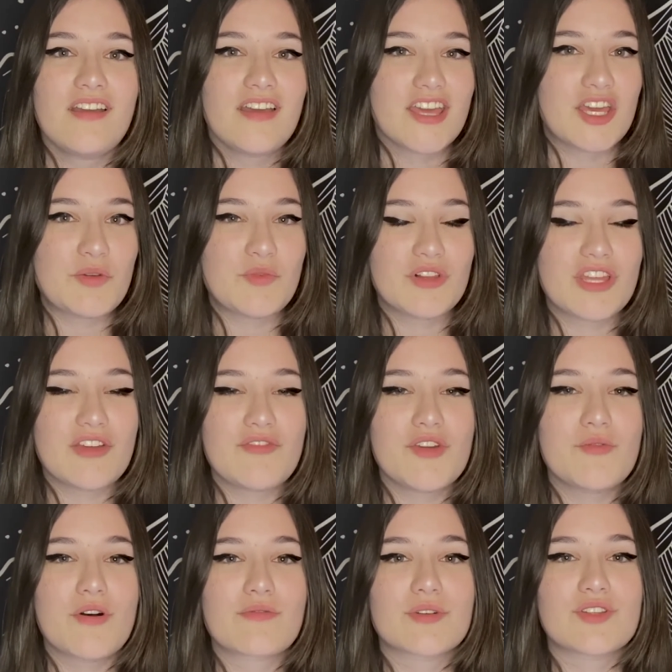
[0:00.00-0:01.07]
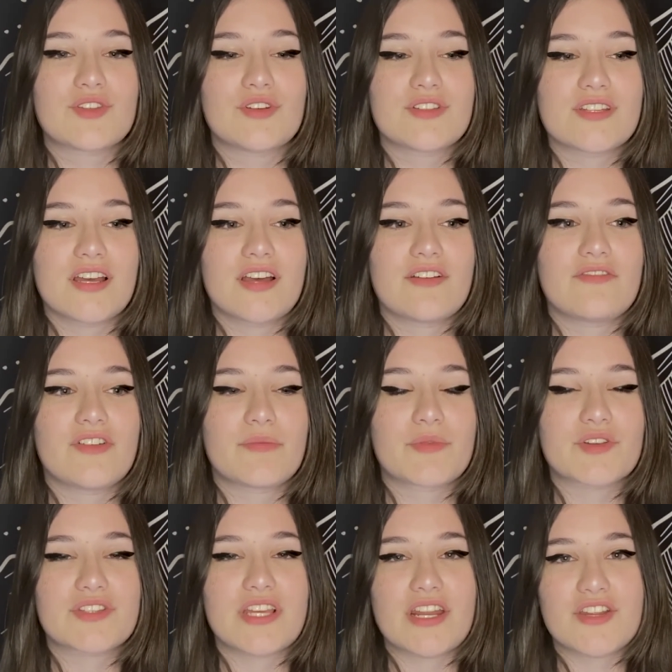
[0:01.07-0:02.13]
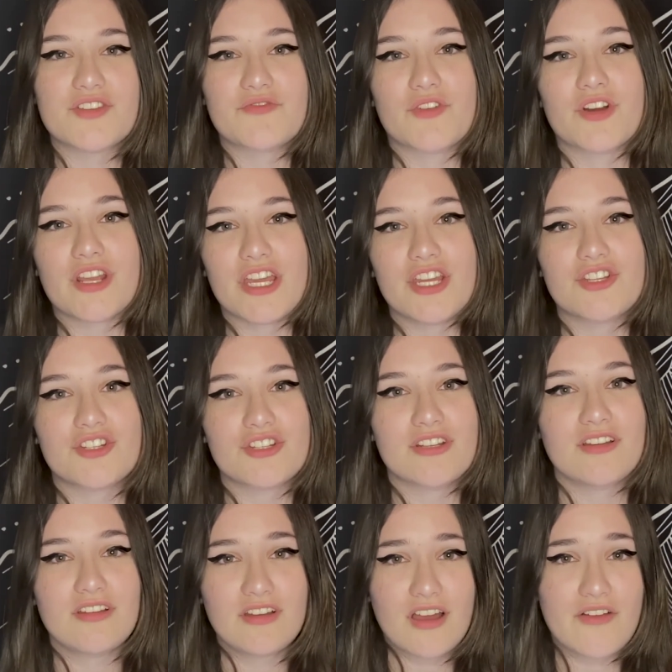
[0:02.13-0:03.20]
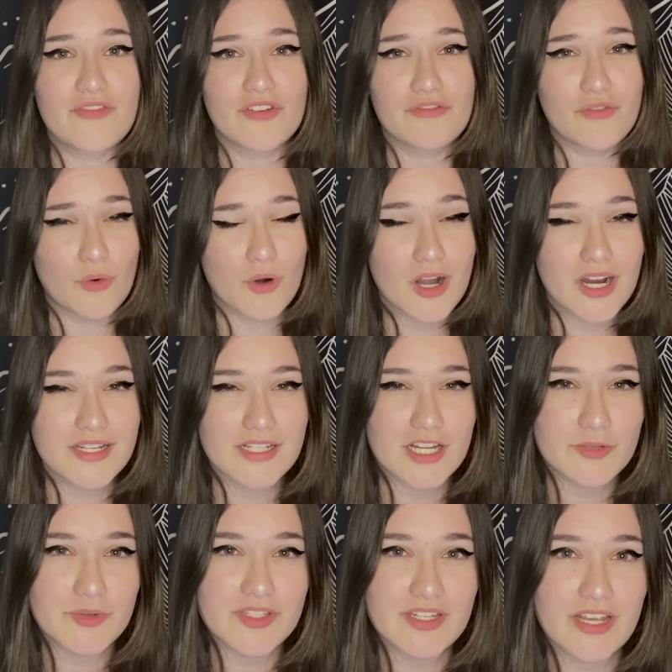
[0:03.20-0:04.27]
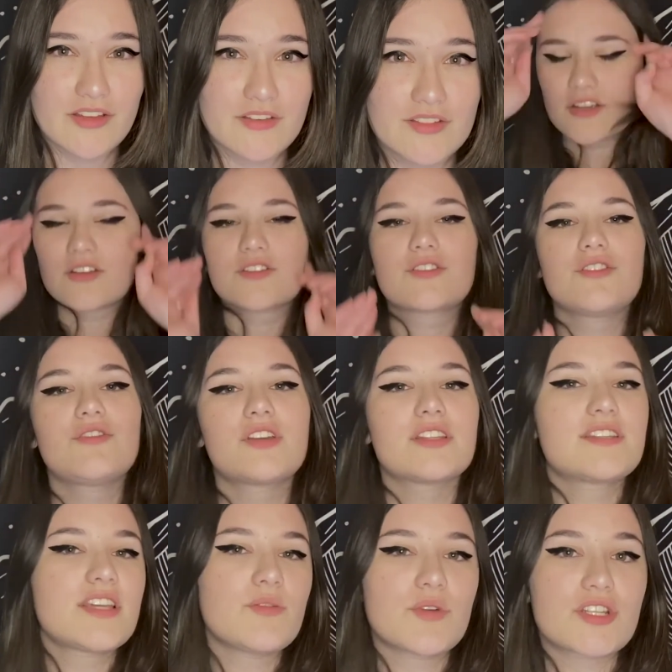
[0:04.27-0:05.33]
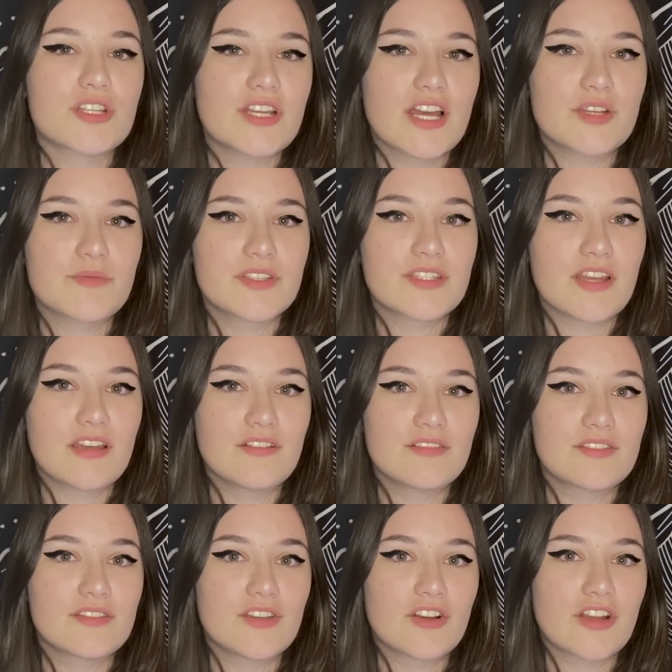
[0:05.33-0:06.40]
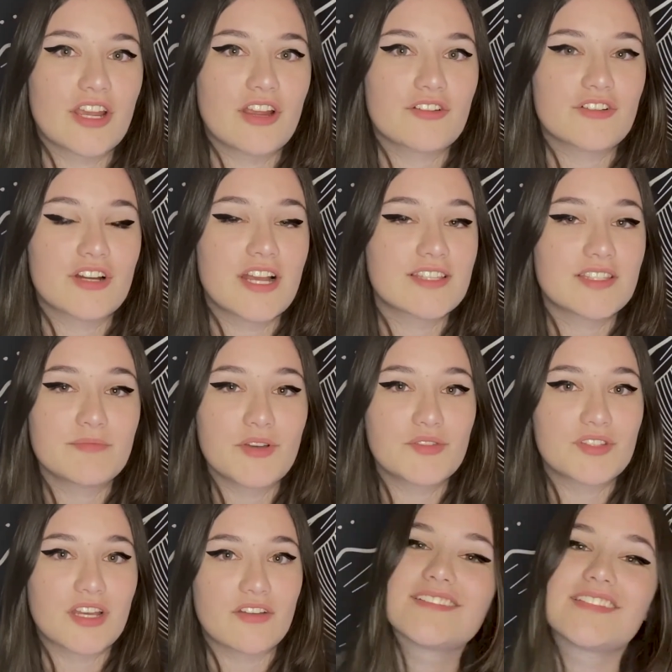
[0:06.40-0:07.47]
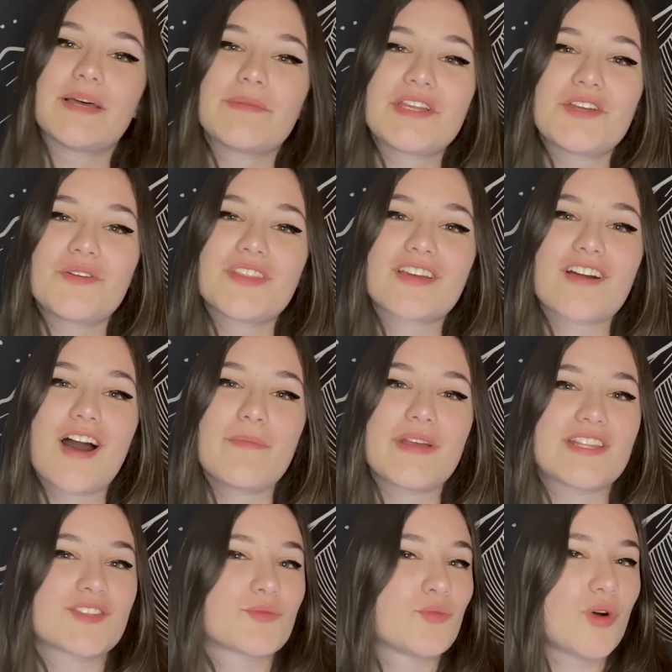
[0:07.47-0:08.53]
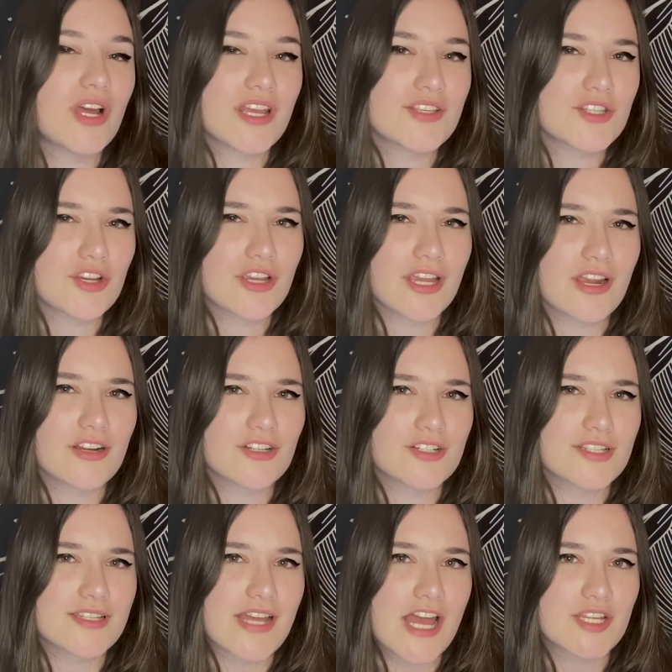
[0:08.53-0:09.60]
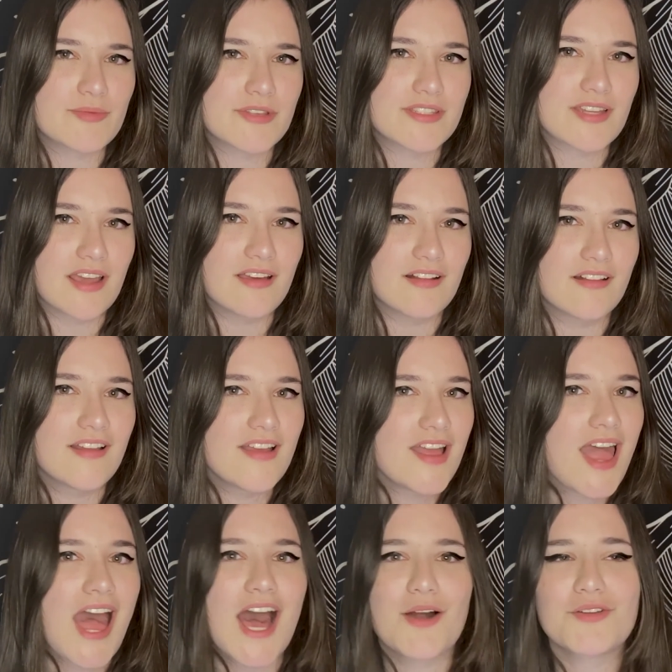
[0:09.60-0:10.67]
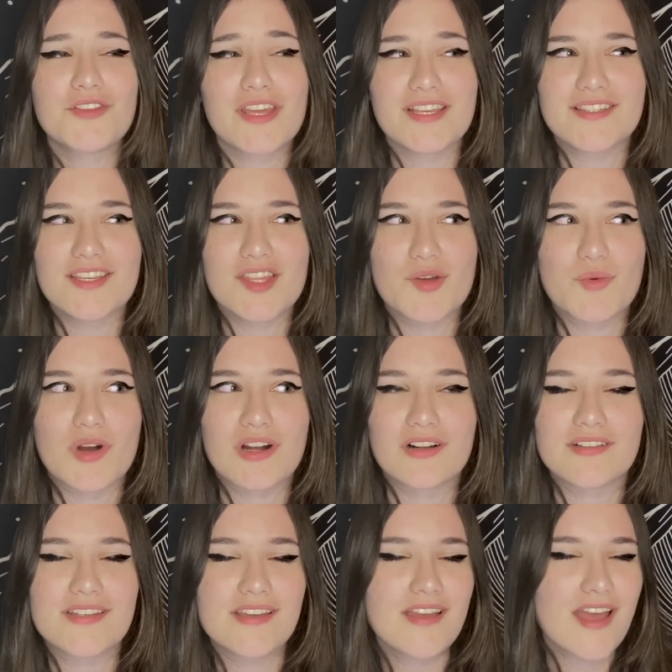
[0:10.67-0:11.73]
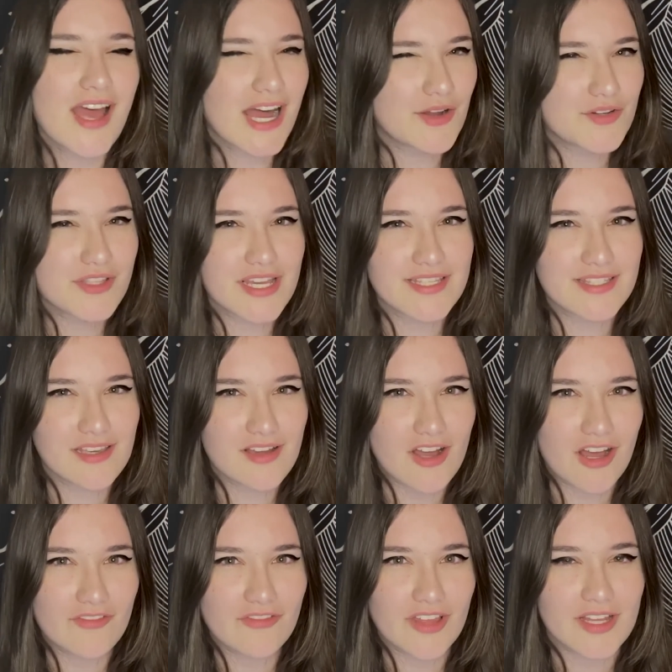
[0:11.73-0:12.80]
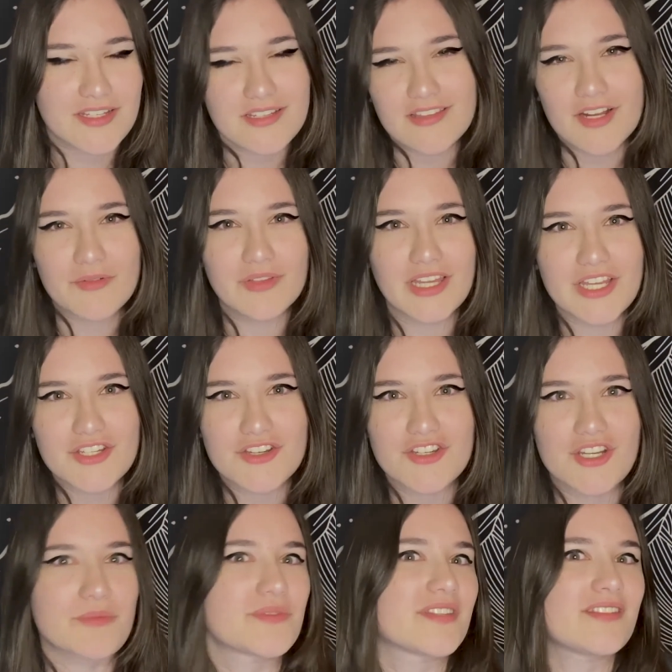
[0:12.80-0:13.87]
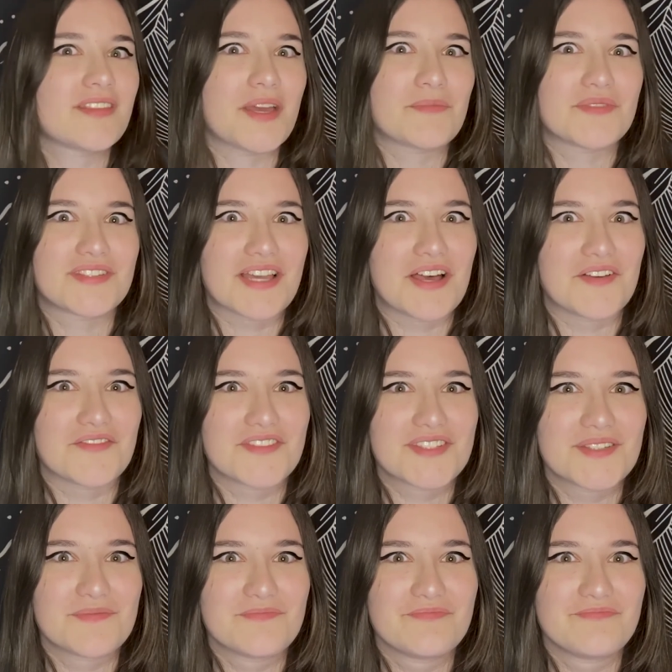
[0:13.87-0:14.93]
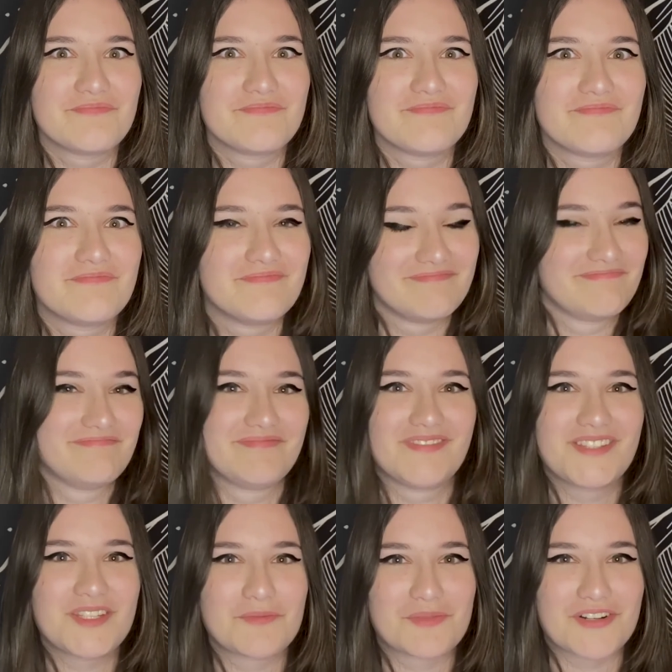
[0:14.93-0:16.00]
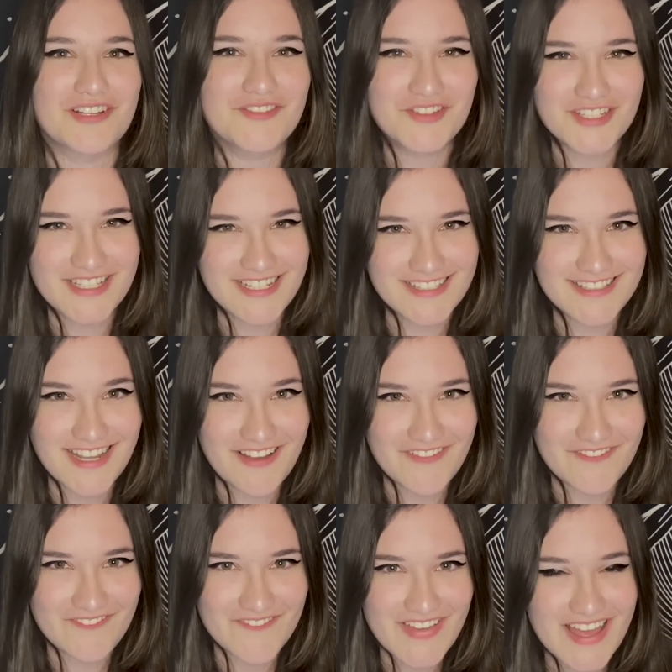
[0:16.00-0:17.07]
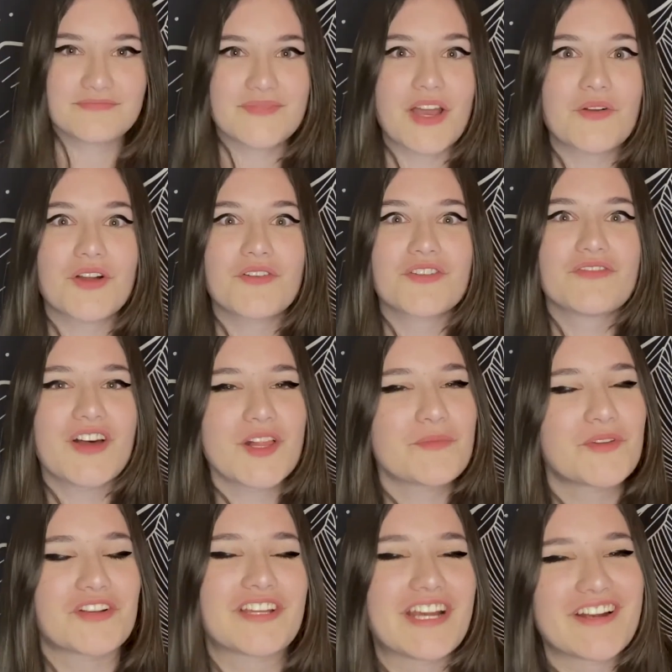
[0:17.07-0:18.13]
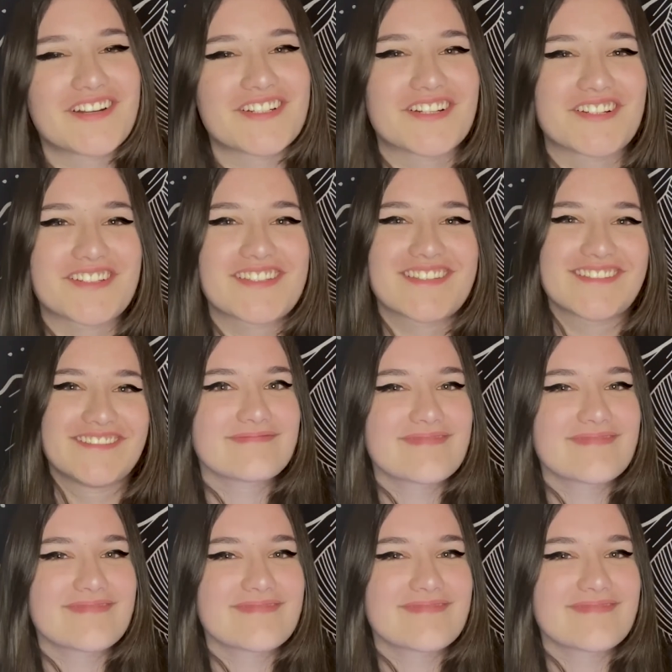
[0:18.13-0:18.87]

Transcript: It will give you a result of a percentage for each of the 4 attachment styles, so you can see which attachment styles your character has the most of. Let me know in the comments, what is your character's attachment style? How do they see the world? How do they see conflict, their relationships, themselves? Super interesting stuff. Now go develop your characters.